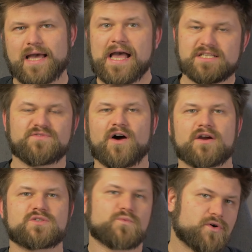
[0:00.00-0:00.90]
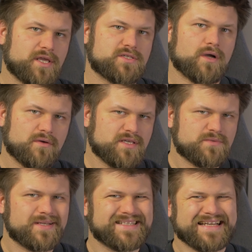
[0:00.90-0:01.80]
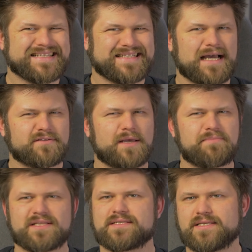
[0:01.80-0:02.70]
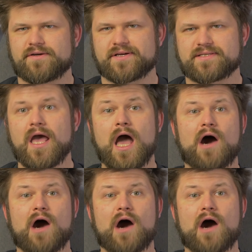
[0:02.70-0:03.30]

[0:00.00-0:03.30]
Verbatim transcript: As far as warnings go, this one does sound a bit serious.